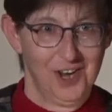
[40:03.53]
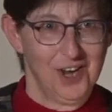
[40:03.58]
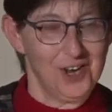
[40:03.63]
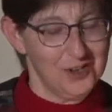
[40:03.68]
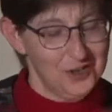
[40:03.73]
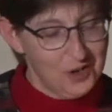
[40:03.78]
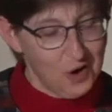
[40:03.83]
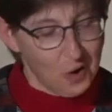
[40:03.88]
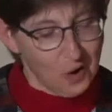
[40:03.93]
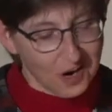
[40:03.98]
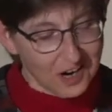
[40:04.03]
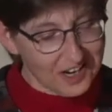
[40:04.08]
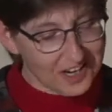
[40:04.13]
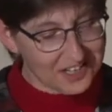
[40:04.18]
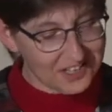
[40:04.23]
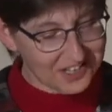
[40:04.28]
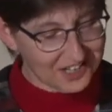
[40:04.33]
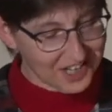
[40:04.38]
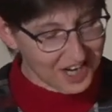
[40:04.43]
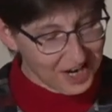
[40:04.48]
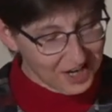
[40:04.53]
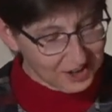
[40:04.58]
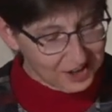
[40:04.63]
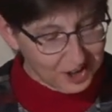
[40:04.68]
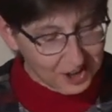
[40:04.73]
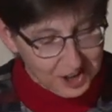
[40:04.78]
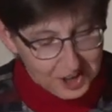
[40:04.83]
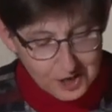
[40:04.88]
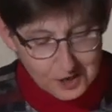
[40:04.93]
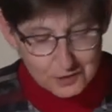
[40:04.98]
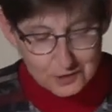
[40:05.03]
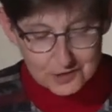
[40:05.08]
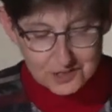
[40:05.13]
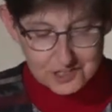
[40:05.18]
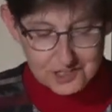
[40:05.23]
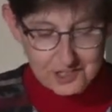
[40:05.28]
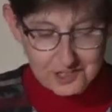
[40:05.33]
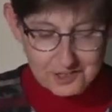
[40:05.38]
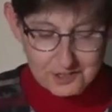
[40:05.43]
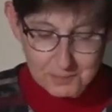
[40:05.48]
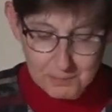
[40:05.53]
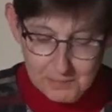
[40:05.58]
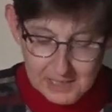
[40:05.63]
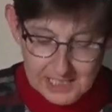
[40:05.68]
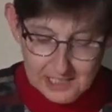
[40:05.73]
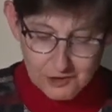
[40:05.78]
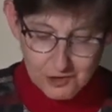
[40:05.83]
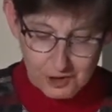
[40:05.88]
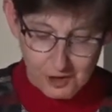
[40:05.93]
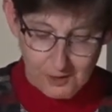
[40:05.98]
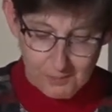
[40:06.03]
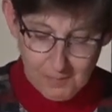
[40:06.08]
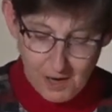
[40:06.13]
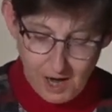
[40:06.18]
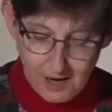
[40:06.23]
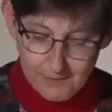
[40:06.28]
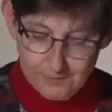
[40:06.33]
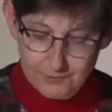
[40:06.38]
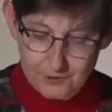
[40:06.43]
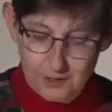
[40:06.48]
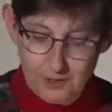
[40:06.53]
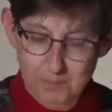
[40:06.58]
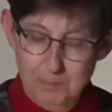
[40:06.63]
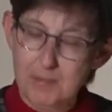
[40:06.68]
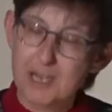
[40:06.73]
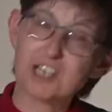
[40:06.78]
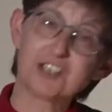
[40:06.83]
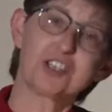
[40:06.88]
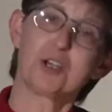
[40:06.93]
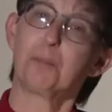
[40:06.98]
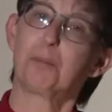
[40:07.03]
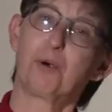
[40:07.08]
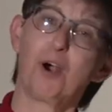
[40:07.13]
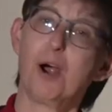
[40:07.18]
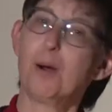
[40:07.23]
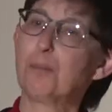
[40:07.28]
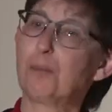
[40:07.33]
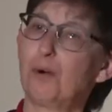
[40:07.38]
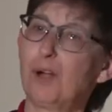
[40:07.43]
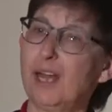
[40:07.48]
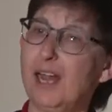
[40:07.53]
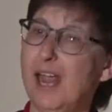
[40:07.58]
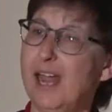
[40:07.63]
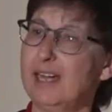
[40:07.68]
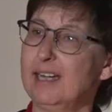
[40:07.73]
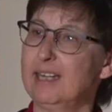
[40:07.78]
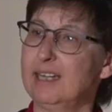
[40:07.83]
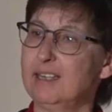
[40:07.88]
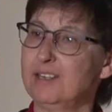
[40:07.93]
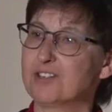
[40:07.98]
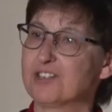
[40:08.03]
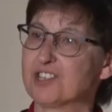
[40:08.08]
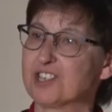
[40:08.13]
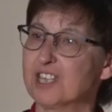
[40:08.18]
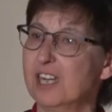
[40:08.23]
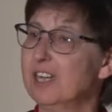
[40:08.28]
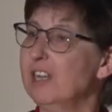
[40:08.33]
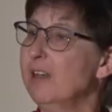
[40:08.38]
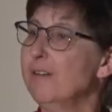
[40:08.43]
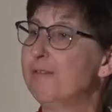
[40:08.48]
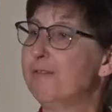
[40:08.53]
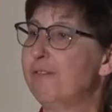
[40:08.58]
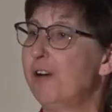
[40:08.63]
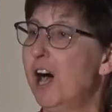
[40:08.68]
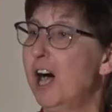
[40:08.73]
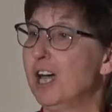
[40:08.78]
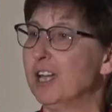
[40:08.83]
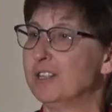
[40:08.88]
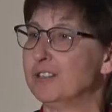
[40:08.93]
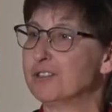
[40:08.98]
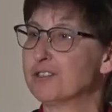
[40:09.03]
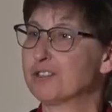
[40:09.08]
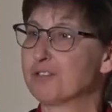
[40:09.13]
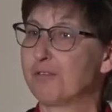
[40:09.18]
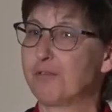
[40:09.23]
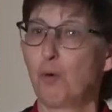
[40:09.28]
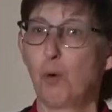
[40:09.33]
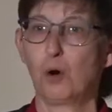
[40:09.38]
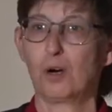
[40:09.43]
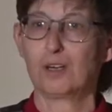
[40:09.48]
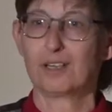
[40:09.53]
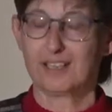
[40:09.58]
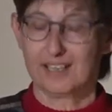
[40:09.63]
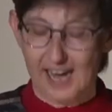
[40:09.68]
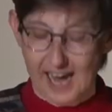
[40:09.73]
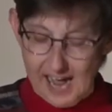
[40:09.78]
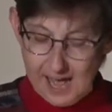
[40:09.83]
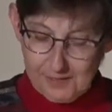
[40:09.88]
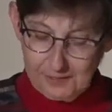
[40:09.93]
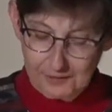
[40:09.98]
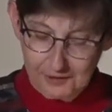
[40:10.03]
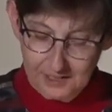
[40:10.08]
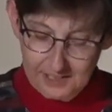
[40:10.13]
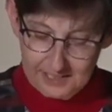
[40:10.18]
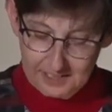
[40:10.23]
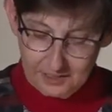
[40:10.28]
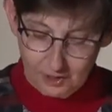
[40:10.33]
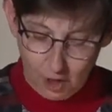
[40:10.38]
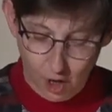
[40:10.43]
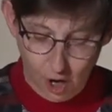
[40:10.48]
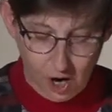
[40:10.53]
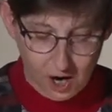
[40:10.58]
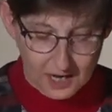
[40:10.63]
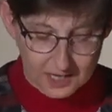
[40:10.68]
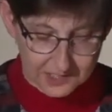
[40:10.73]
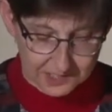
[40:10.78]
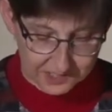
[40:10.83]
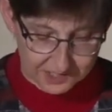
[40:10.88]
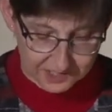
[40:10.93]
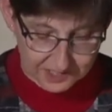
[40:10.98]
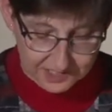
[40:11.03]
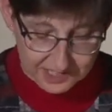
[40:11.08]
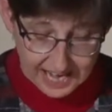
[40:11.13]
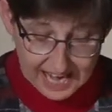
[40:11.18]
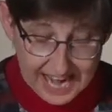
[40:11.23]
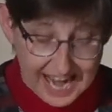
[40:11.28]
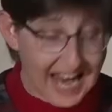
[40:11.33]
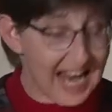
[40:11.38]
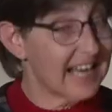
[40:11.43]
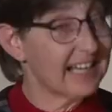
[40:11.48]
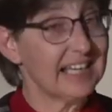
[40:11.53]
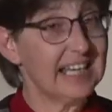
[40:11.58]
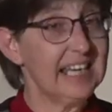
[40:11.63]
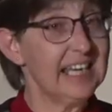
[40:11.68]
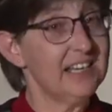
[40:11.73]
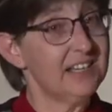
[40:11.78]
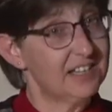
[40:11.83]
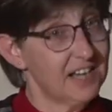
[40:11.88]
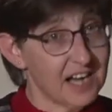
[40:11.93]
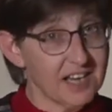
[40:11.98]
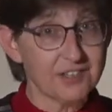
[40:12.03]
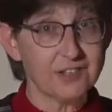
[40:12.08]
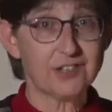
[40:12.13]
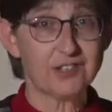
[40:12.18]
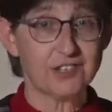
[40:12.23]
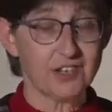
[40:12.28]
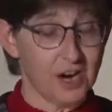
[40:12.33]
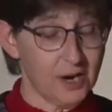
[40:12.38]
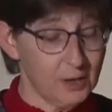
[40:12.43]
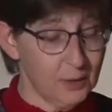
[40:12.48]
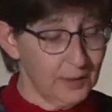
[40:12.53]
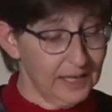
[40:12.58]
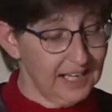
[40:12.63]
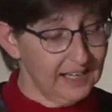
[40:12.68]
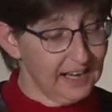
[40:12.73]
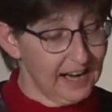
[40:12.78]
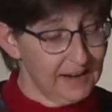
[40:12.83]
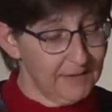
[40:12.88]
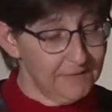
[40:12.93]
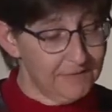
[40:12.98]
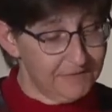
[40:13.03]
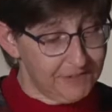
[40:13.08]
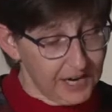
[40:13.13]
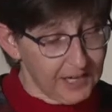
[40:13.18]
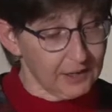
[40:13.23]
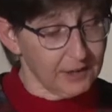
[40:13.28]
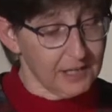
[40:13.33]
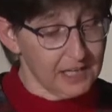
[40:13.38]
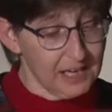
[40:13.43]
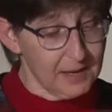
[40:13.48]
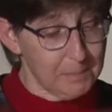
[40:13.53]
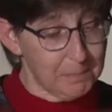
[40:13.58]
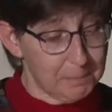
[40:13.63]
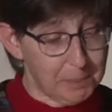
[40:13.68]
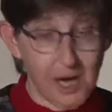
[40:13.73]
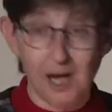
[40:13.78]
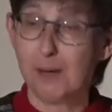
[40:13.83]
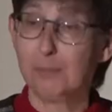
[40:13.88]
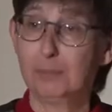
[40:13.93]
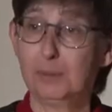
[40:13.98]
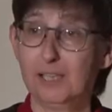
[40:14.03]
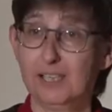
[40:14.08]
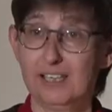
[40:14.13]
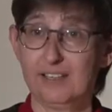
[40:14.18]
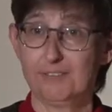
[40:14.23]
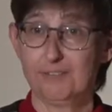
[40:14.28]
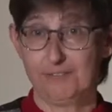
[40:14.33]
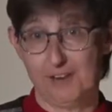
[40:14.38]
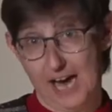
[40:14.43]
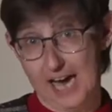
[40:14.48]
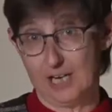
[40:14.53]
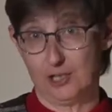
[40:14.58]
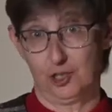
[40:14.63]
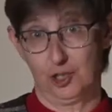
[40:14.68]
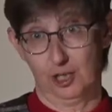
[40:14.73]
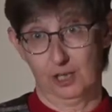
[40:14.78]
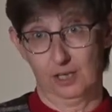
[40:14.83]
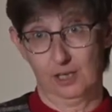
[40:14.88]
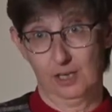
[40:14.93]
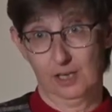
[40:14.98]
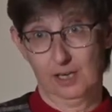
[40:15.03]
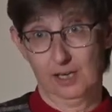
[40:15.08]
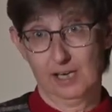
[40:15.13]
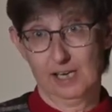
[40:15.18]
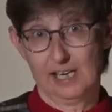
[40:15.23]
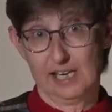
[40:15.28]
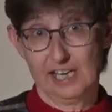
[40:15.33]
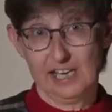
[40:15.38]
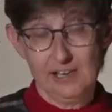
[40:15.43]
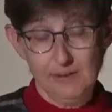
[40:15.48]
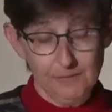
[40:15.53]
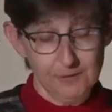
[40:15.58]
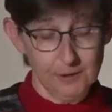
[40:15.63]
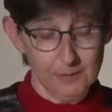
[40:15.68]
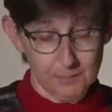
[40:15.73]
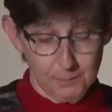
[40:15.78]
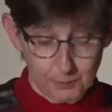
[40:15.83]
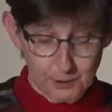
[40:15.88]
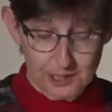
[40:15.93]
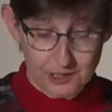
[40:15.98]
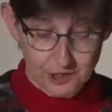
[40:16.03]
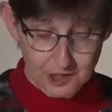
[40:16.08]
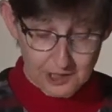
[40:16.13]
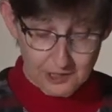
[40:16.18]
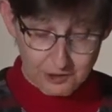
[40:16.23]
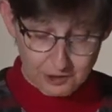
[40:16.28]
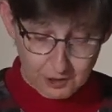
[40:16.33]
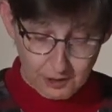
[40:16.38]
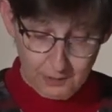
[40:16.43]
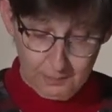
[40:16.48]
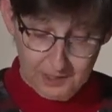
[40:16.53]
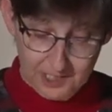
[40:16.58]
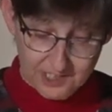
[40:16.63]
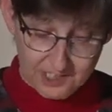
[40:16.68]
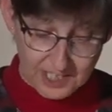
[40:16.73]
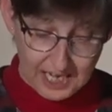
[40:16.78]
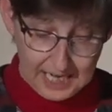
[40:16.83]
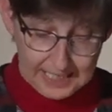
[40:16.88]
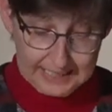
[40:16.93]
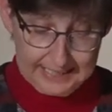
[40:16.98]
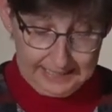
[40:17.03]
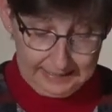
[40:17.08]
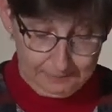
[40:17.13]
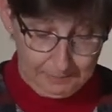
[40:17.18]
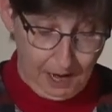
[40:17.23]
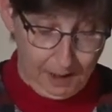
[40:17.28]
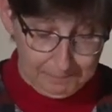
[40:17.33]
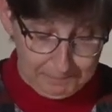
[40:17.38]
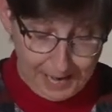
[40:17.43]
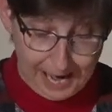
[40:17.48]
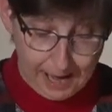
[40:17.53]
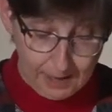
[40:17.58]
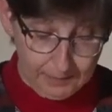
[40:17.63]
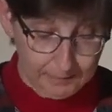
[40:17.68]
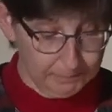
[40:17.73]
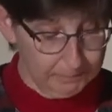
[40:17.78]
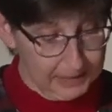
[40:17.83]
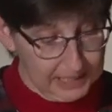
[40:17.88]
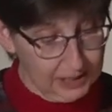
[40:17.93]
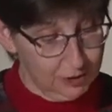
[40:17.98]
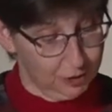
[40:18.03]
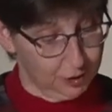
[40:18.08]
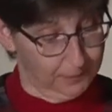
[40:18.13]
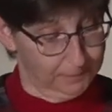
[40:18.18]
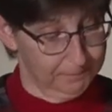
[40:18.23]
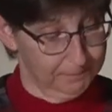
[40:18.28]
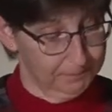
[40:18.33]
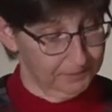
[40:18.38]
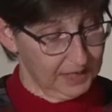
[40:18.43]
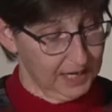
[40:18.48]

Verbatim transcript: Norris accuses Meacham of misappropriating city funds for Catholic causes, and he does so in a very public fashion, even preaching sermons about Meacham.